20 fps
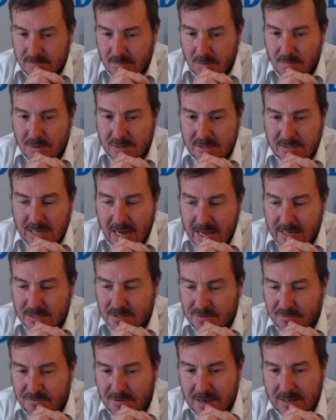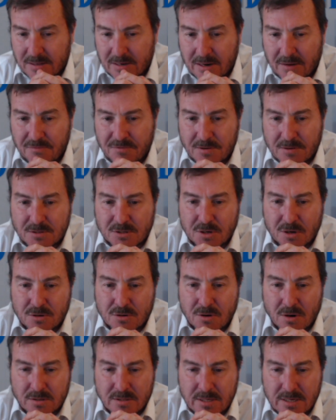Besides the fact that I felt so
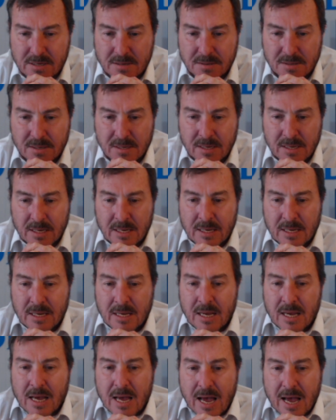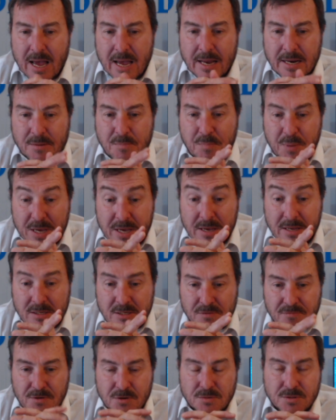grotty, I had a big
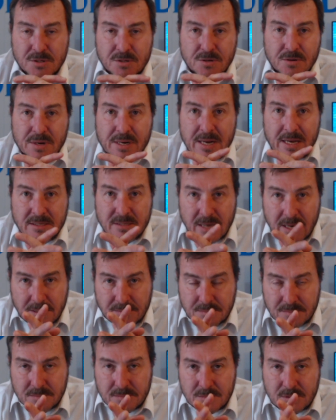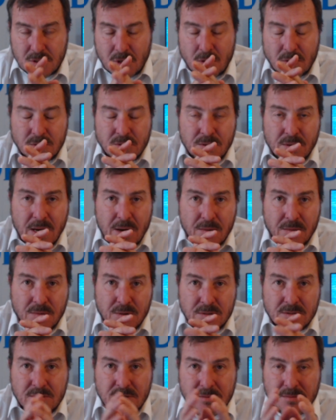interview to do, and as I told you, I
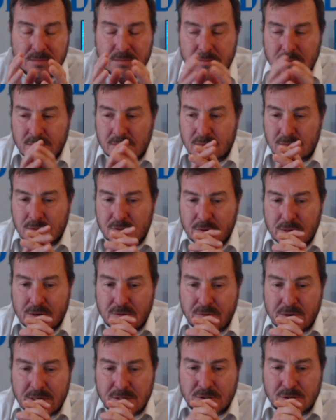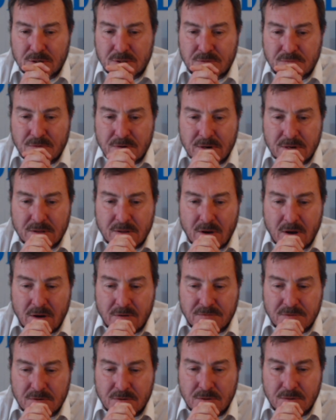was doing research for it in the
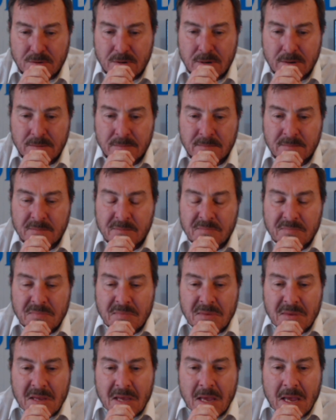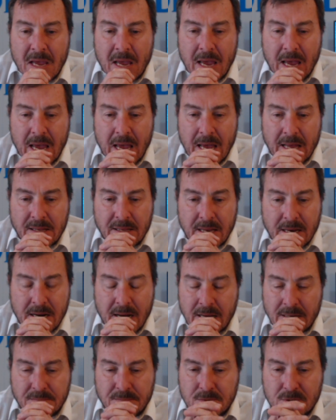afternoon, and then
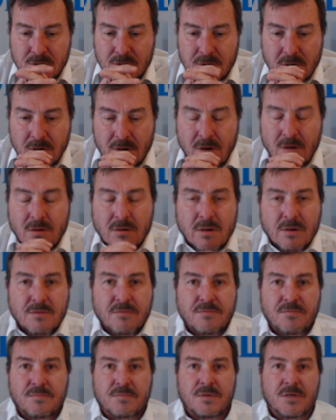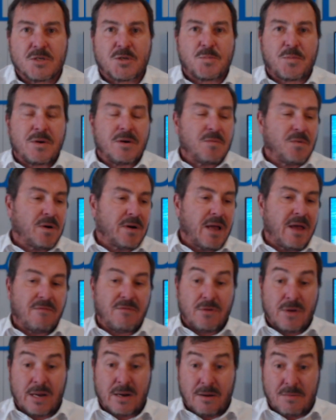I took a whole lot of discipline and what have
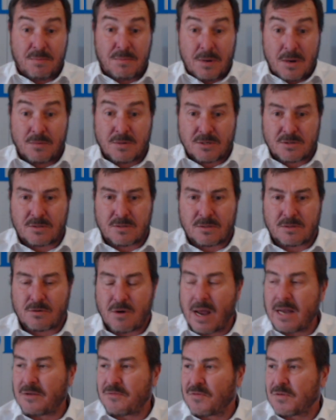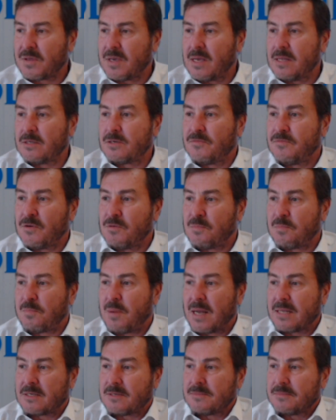you, and I was great for the interview,
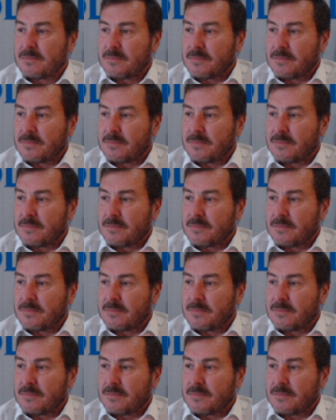but